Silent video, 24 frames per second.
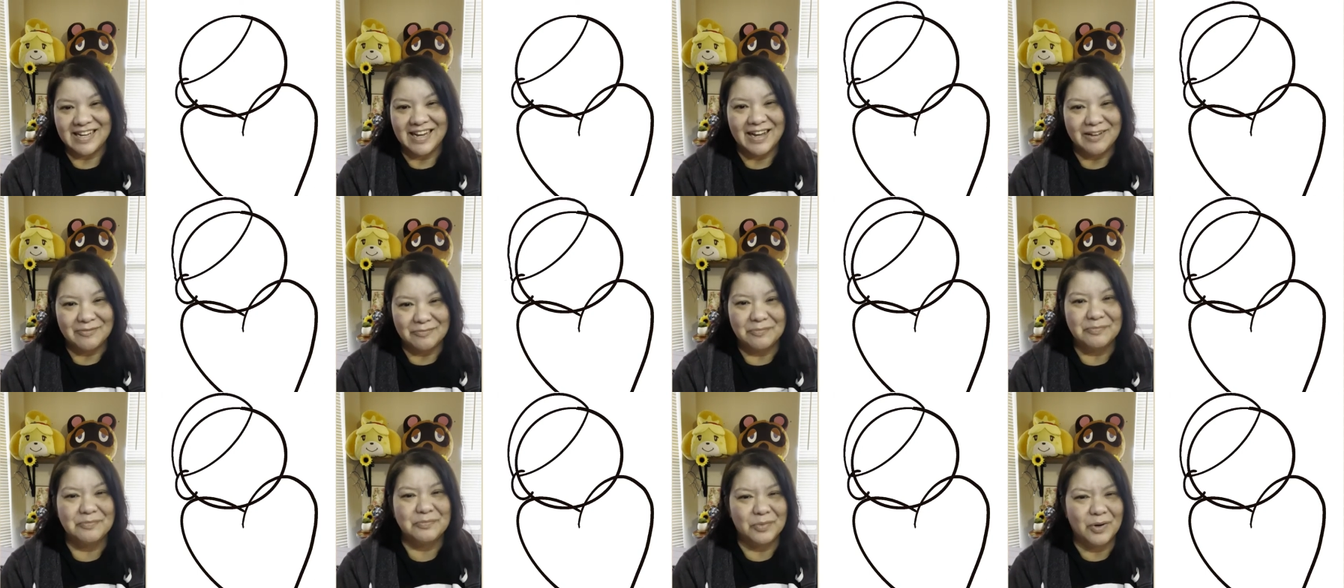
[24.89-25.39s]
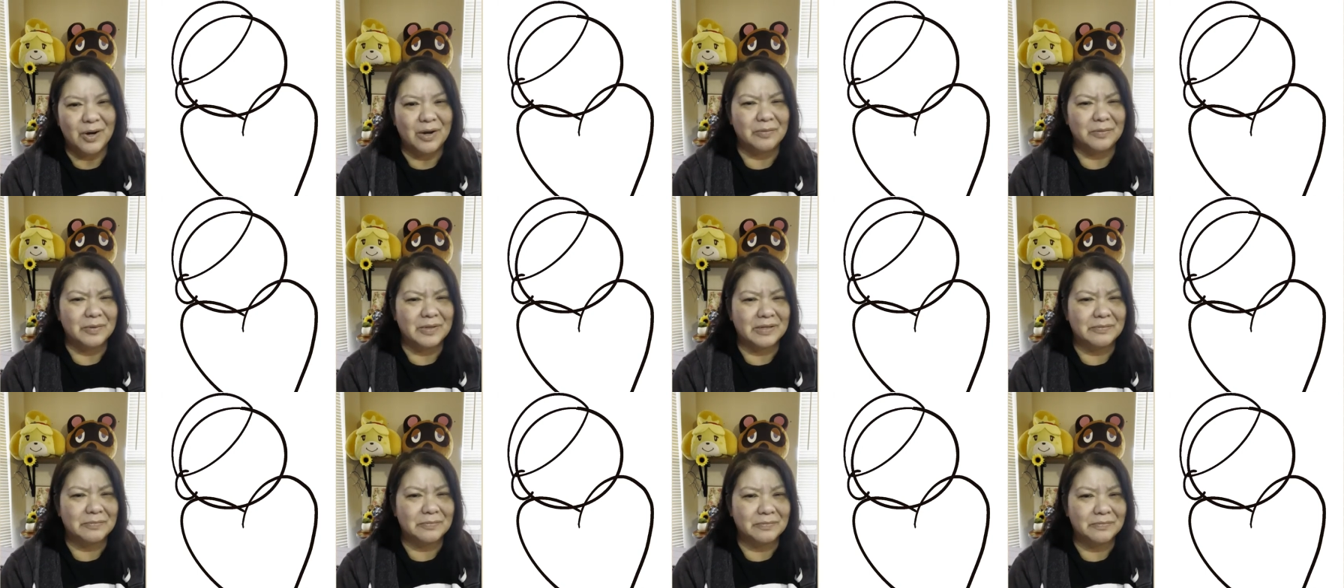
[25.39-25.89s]
I'm
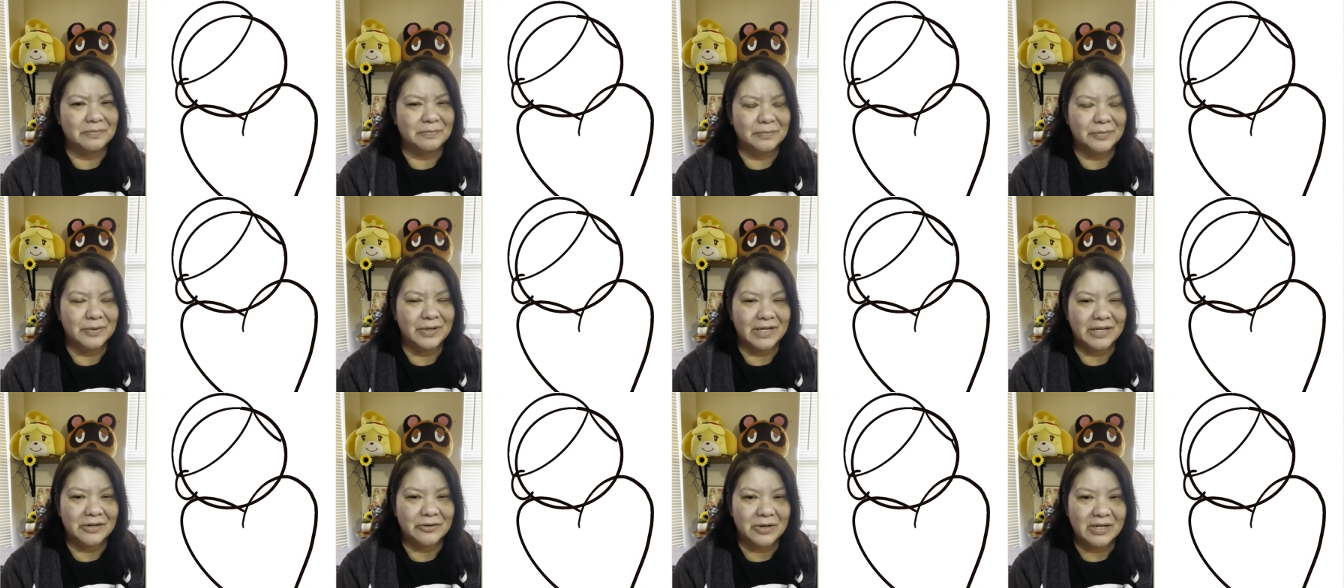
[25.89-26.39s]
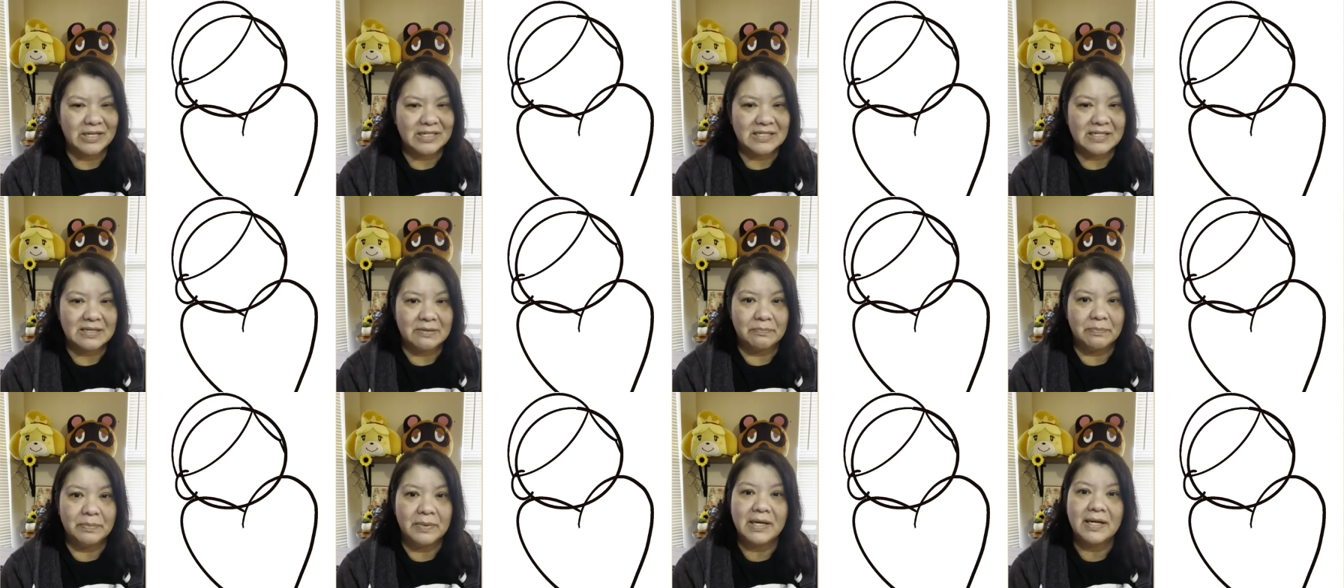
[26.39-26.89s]
probably pretty
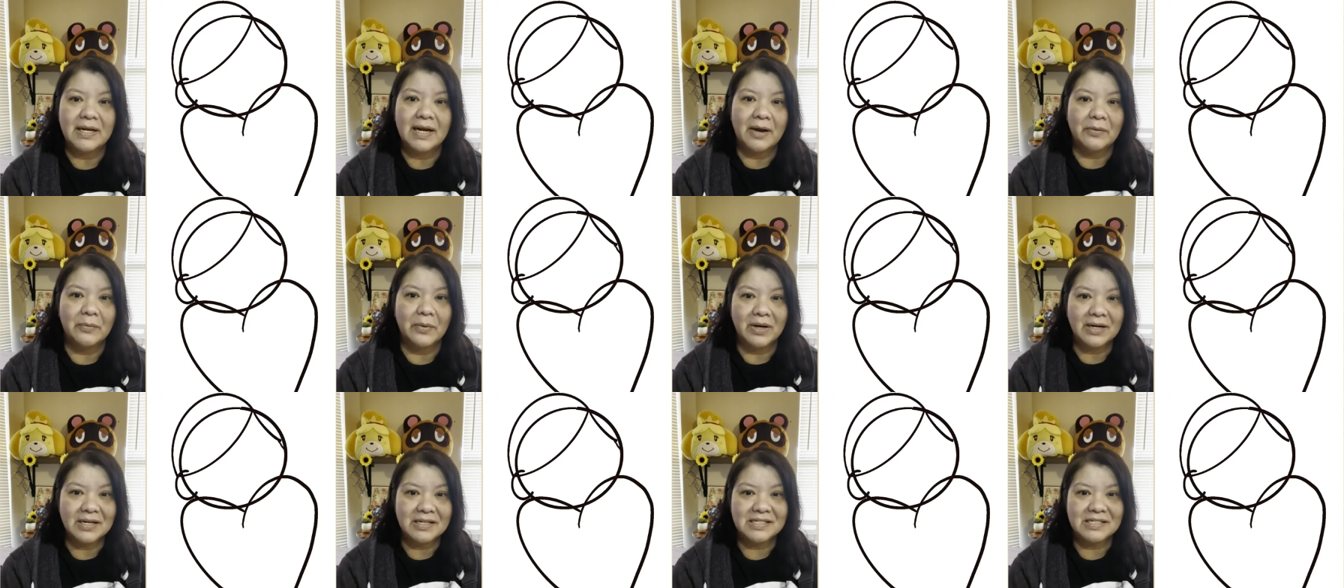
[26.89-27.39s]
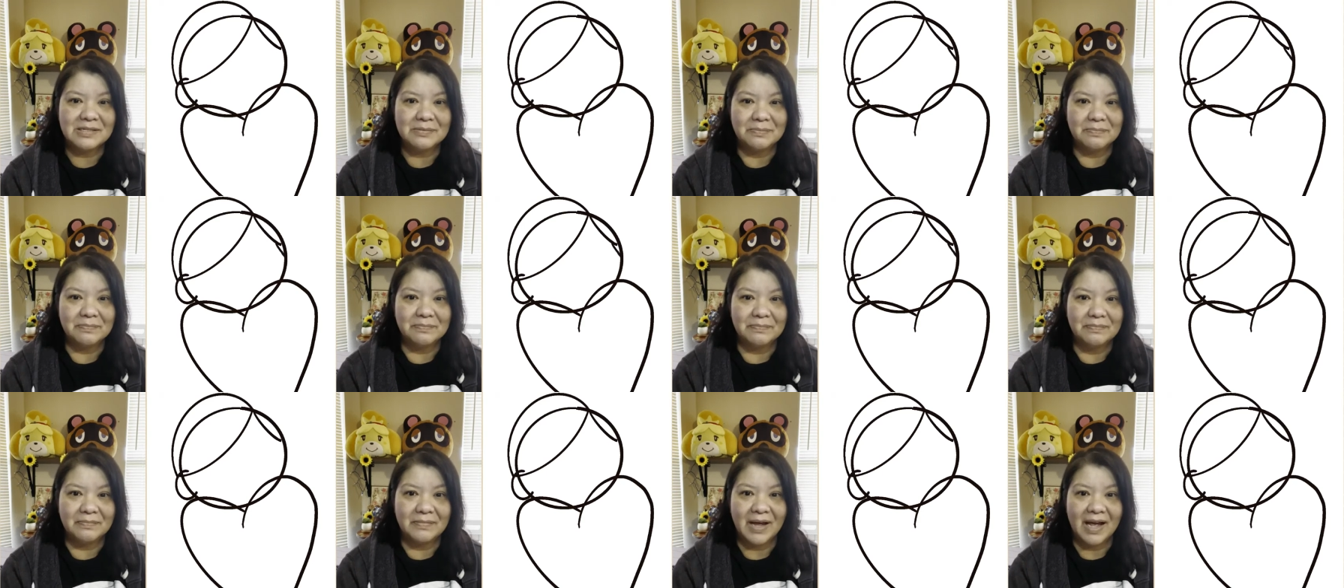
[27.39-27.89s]
crazy, but I wanted to
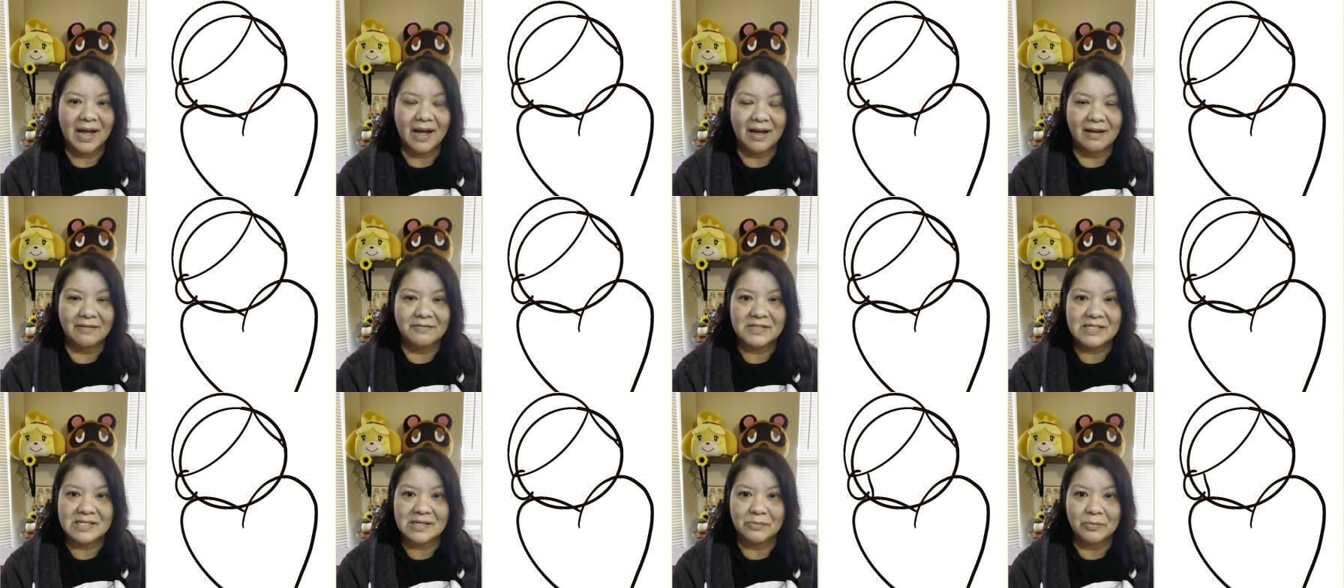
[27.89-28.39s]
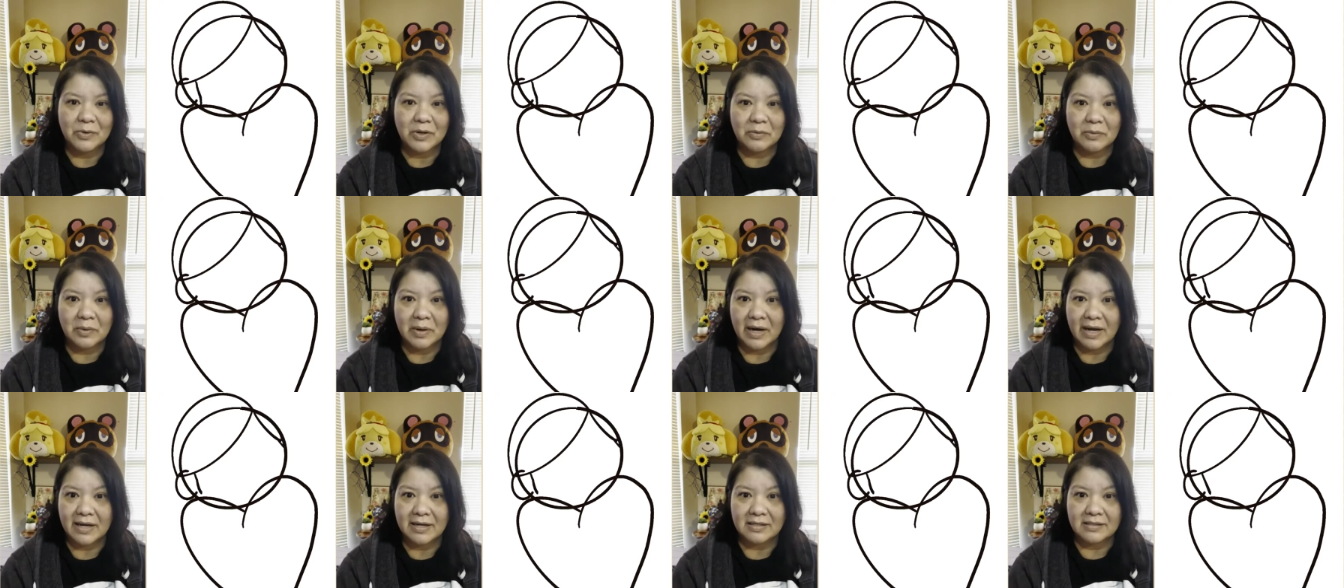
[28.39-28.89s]
have somewhere
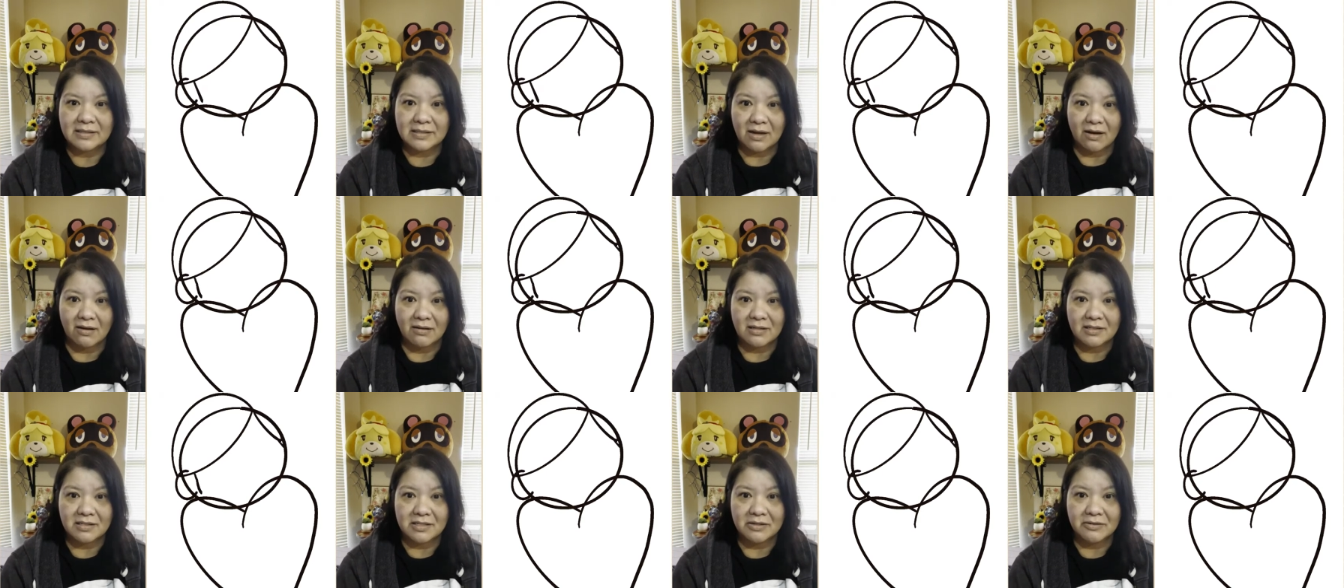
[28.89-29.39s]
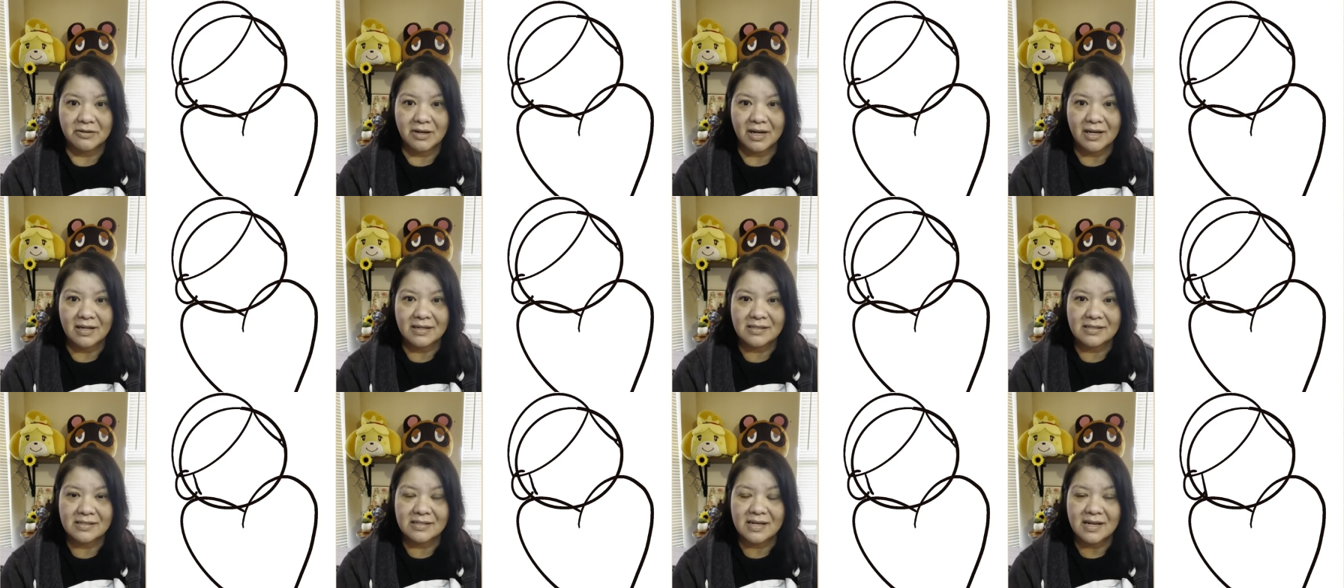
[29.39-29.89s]
where I could talk to you
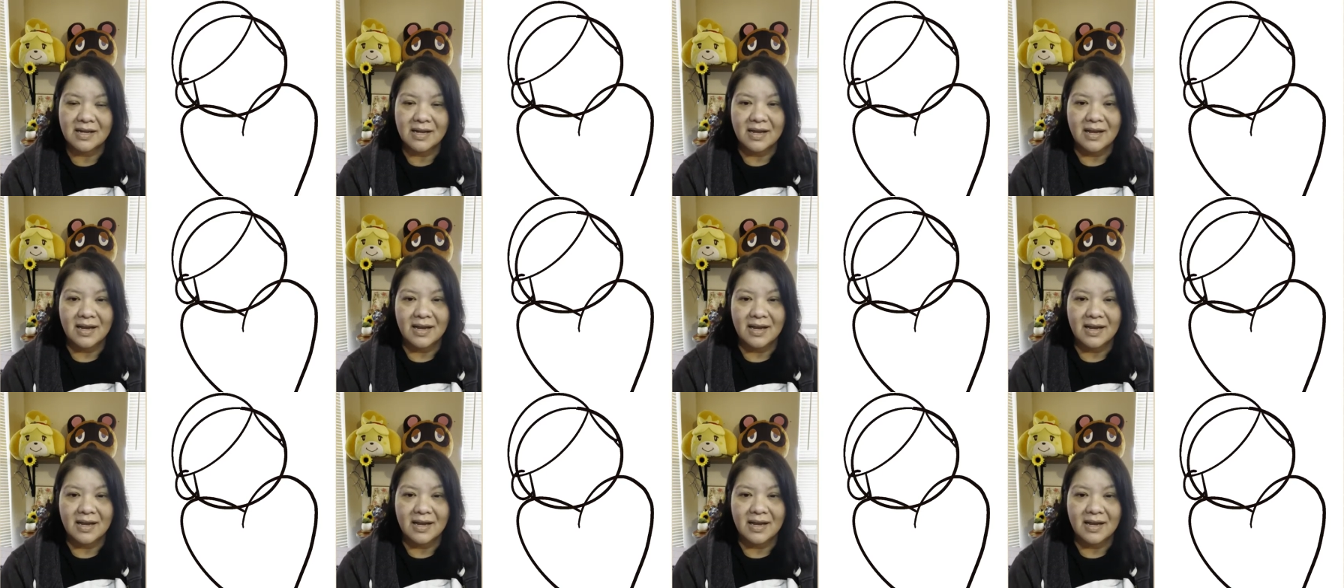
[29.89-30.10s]
guys